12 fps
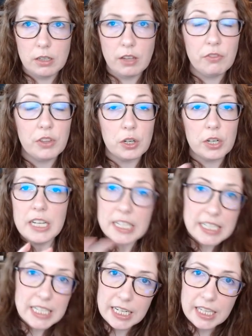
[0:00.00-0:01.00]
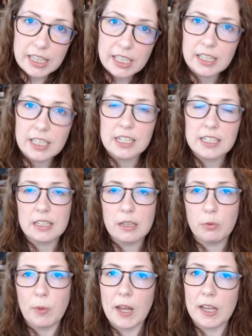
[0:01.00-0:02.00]
if there is anything that has
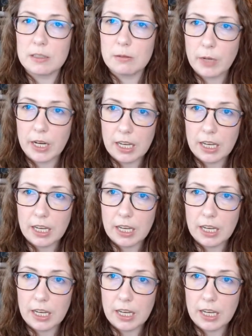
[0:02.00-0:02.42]
slipped past my